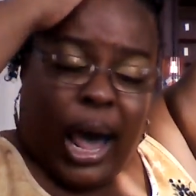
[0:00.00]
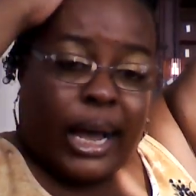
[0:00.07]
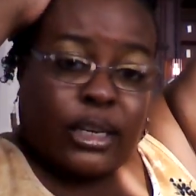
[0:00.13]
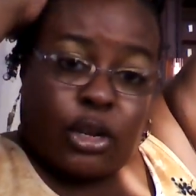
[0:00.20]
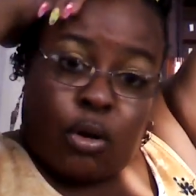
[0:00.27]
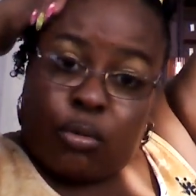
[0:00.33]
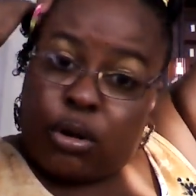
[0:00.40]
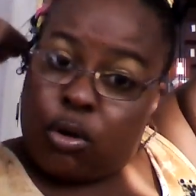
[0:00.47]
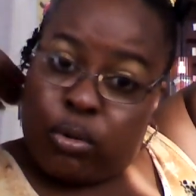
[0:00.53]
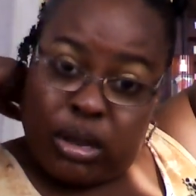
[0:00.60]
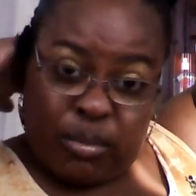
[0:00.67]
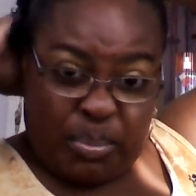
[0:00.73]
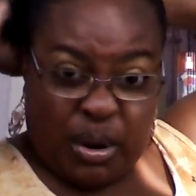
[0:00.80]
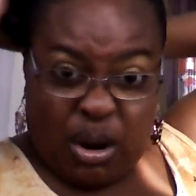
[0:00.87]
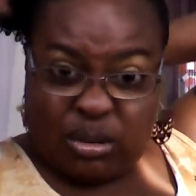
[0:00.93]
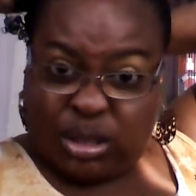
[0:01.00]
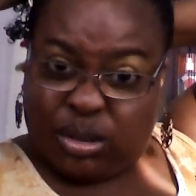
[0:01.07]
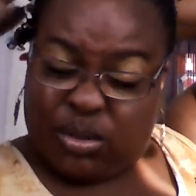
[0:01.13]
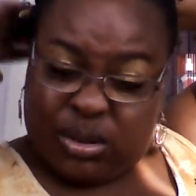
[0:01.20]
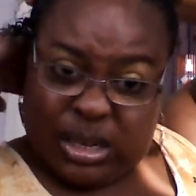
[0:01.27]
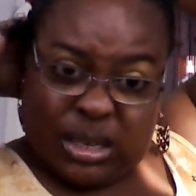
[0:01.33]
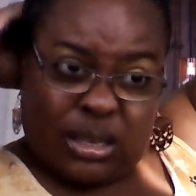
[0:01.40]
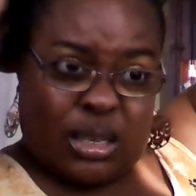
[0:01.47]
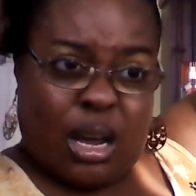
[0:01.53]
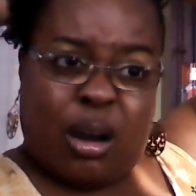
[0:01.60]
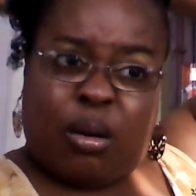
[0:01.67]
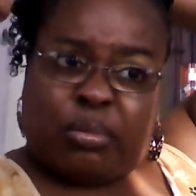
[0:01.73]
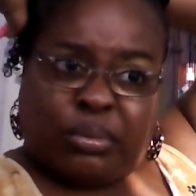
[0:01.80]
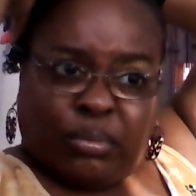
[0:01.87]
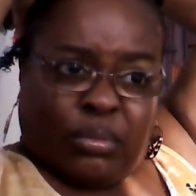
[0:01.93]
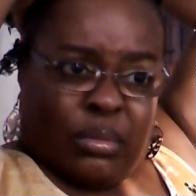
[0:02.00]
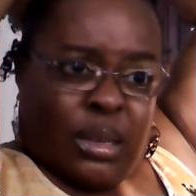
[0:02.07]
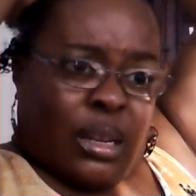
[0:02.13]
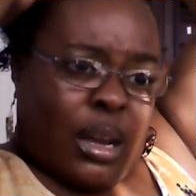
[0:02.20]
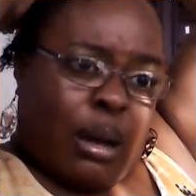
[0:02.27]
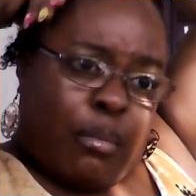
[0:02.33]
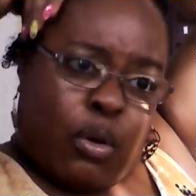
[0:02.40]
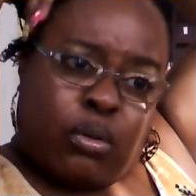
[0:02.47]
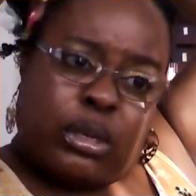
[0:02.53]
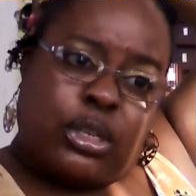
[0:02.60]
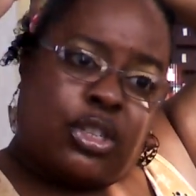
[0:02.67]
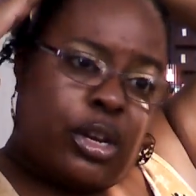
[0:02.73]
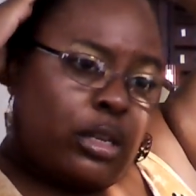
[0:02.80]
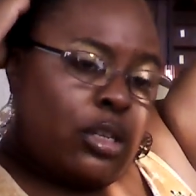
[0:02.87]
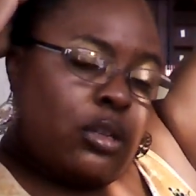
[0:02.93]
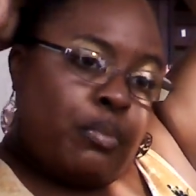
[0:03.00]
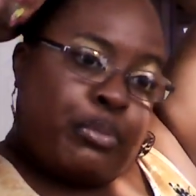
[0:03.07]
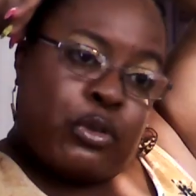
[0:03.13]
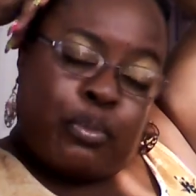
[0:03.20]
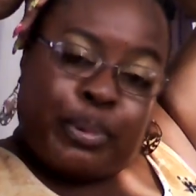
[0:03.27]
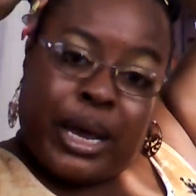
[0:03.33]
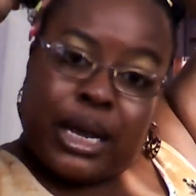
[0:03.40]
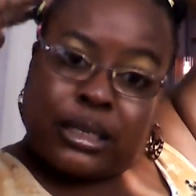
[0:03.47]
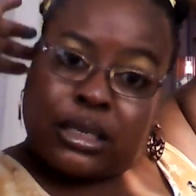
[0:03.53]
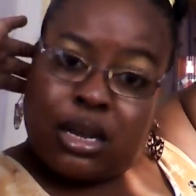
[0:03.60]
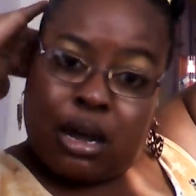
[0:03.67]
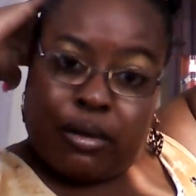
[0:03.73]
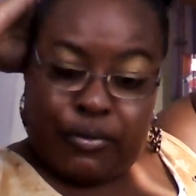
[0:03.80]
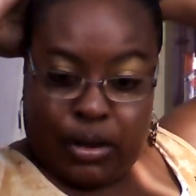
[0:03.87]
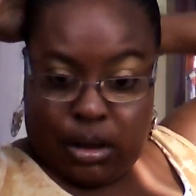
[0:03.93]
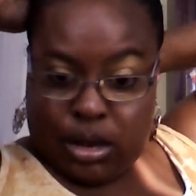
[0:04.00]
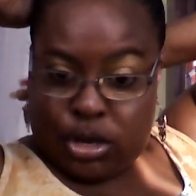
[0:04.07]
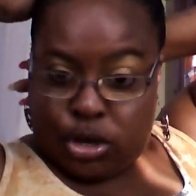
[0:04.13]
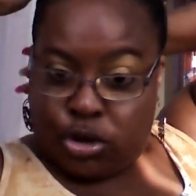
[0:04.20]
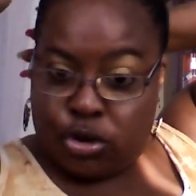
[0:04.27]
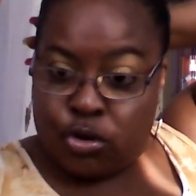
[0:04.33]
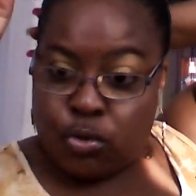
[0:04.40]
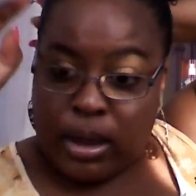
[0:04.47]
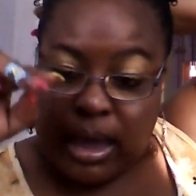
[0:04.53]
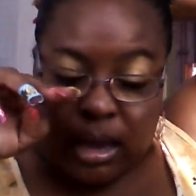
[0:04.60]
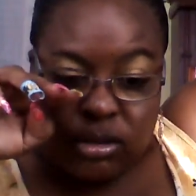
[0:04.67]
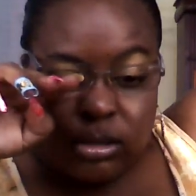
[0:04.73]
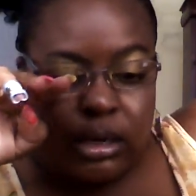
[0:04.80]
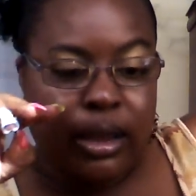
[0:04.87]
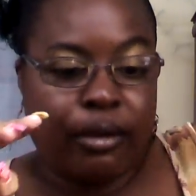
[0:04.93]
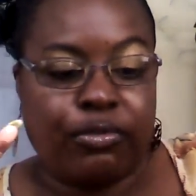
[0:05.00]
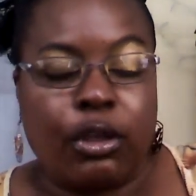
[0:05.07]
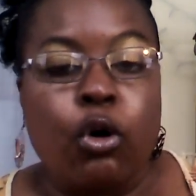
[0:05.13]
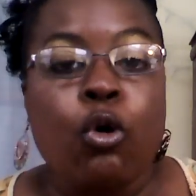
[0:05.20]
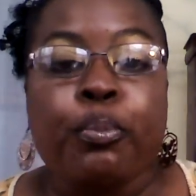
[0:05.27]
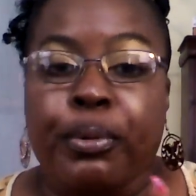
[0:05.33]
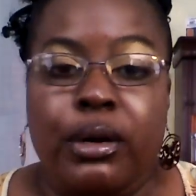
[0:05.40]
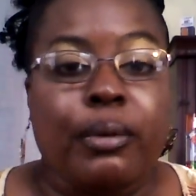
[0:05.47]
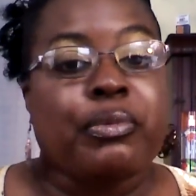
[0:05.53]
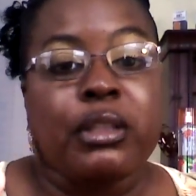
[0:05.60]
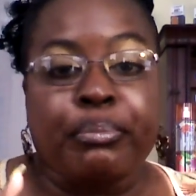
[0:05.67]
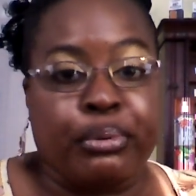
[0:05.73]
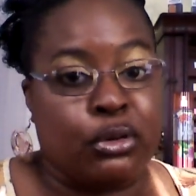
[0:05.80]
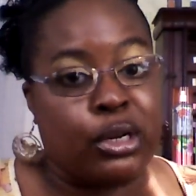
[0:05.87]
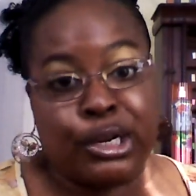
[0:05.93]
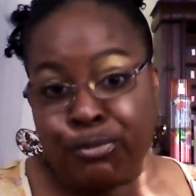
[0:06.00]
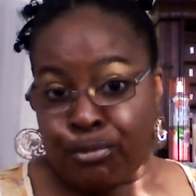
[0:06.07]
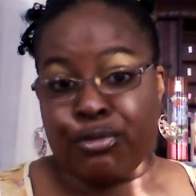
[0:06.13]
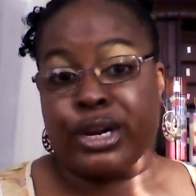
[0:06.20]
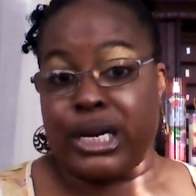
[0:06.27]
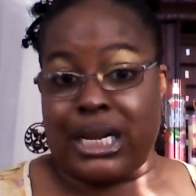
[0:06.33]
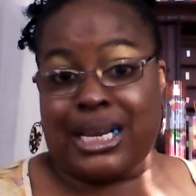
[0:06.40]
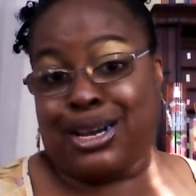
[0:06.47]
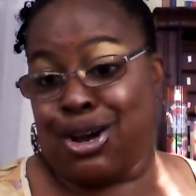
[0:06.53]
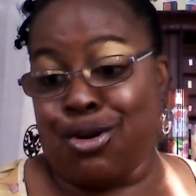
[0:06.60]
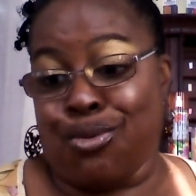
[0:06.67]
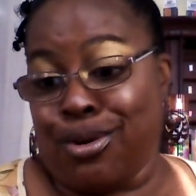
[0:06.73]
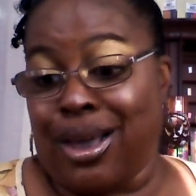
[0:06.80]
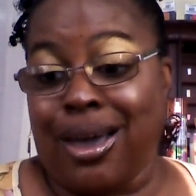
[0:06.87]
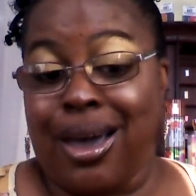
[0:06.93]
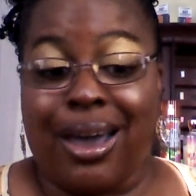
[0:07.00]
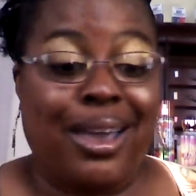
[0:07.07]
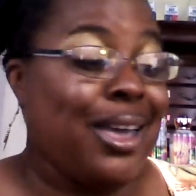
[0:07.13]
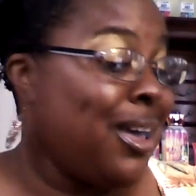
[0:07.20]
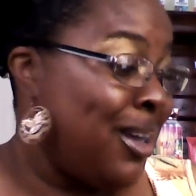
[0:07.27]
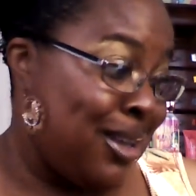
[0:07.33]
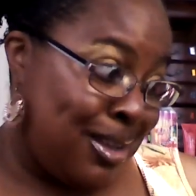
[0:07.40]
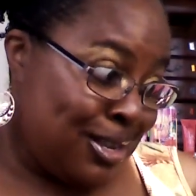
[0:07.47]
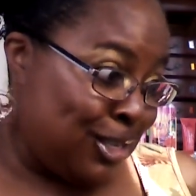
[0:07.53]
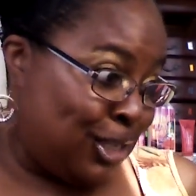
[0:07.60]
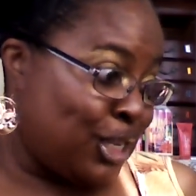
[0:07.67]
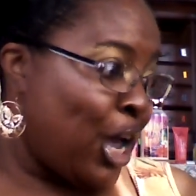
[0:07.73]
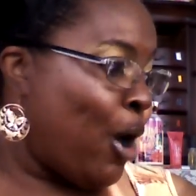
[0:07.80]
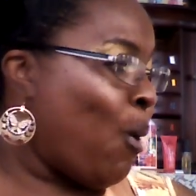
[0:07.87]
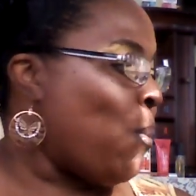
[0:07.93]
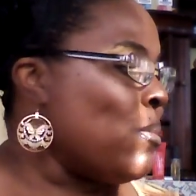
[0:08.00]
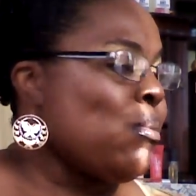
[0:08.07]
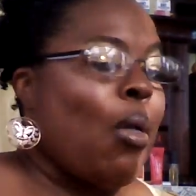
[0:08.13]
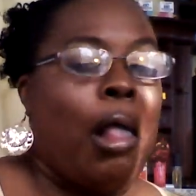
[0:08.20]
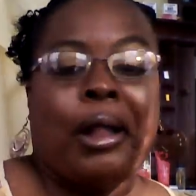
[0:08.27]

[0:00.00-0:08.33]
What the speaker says: I don't know him personally, so I'm only judging the book by its cover. You actually have to open up the book and read it, okay? So